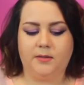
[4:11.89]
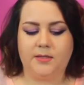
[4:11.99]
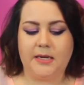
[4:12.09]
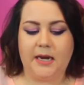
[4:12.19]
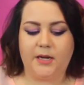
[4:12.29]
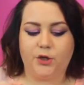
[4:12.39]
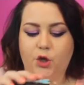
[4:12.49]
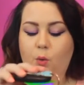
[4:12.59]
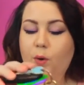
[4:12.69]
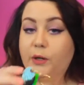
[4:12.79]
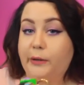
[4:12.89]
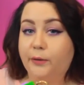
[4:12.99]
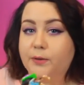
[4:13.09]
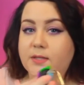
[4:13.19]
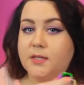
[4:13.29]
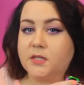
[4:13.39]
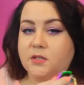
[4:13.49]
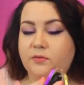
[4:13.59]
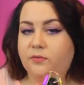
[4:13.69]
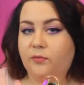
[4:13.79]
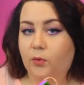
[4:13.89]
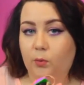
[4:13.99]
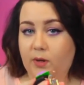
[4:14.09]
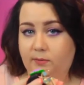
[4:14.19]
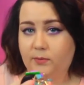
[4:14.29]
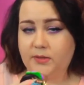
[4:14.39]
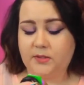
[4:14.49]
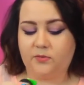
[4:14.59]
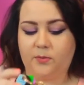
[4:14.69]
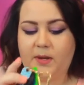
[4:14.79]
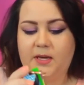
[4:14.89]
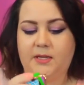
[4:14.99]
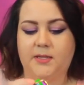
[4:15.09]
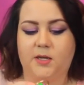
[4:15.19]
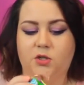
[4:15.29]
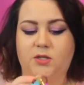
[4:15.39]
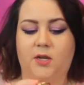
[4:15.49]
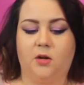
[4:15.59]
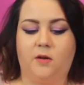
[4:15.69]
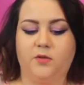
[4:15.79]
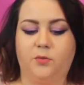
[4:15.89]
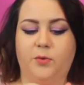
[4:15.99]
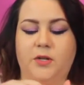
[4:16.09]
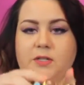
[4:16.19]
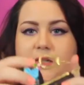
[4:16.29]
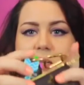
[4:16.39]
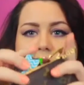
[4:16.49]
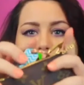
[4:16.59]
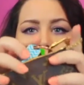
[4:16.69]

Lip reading: say I don't want to use this for whatever reason for my keys, I can just take it off super easy.